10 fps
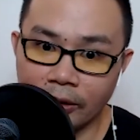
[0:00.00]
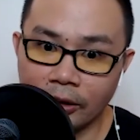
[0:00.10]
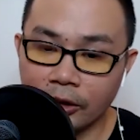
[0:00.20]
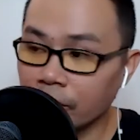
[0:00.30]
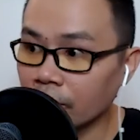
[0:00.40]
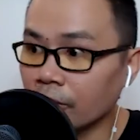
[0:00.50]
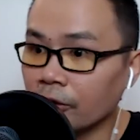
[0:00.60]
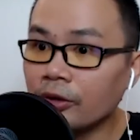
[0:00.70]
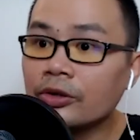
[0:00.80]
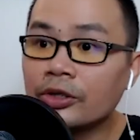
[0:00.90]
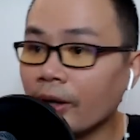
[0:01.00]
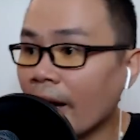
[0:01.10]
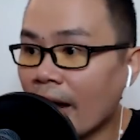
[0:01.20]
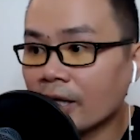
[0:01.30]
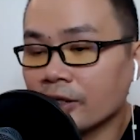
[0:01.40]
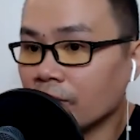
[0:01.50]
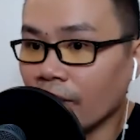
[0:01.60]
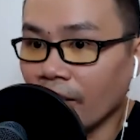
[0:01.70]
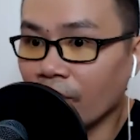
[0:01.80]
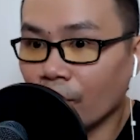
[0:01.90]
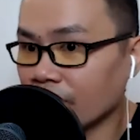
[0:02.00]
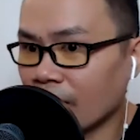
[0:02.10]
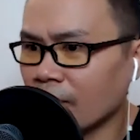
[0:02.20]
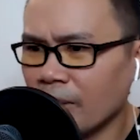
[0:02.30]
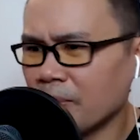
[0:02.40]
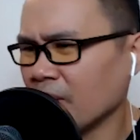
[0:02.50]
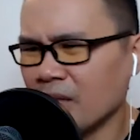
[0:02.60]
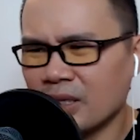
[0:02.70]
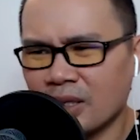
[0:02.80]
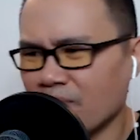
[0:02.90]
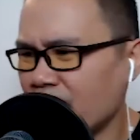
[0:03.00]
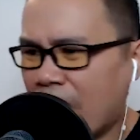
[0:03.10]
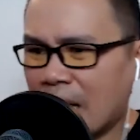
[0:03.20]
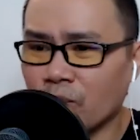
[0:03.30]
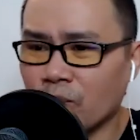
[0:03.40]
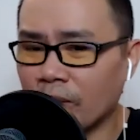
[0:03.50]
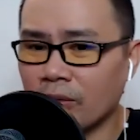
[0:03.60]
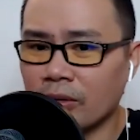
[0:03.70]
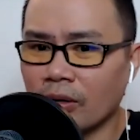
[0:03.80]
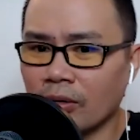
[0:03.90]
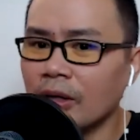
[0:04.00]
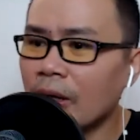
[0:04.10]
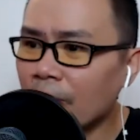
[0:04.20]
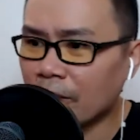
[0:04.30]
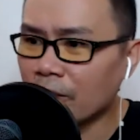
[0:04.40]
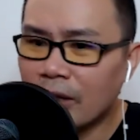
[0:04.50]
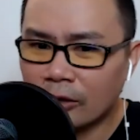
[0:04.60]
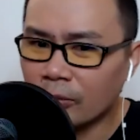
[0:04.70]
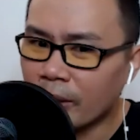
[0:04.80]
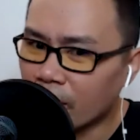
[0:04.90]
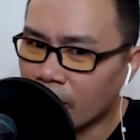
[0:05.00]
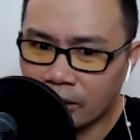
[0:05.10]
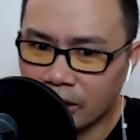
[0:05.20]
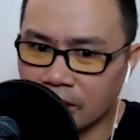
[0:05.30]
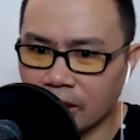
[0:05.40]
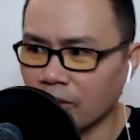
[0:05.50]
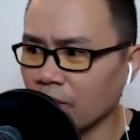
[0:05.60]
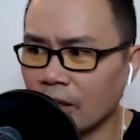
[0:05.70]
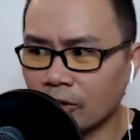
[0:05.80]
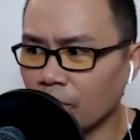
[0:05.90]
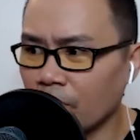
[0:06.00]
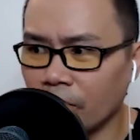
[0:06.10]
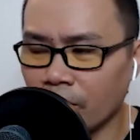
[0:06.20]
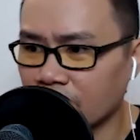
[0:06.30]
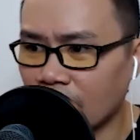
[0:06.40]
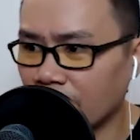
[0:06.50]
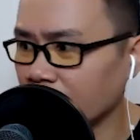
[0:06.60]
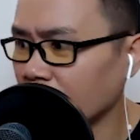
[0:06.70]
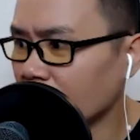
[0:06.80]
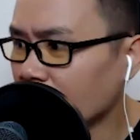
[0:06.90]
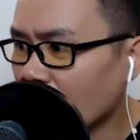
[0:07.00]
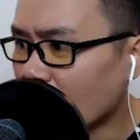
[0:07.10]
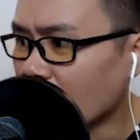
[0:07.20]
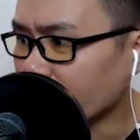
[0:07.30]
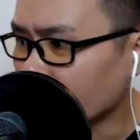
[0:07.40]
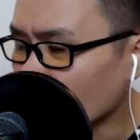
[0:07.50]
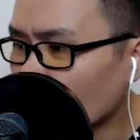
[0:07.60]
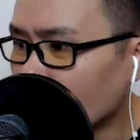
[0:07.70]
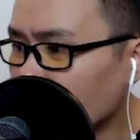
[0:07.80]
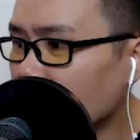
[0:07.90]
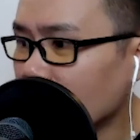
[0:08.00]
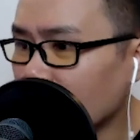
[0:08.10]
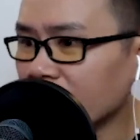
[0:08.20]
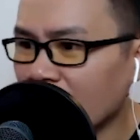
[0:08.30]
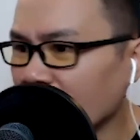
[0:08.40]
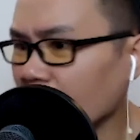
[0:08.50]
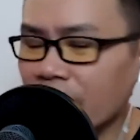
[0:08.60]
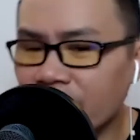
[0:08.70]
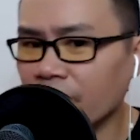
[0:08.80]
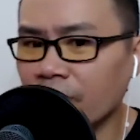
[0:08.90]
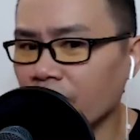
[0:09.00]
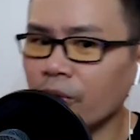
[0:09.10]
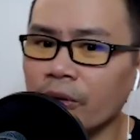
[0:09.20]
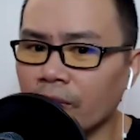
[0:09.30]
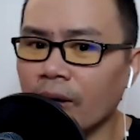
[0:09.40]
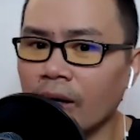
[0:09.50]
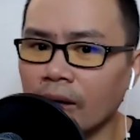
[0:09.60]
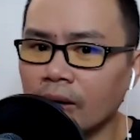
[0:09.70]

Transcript: So use your action to influence other people is the best way to go. But you got to be consistent. You got to put yourself with people that love you for who you are.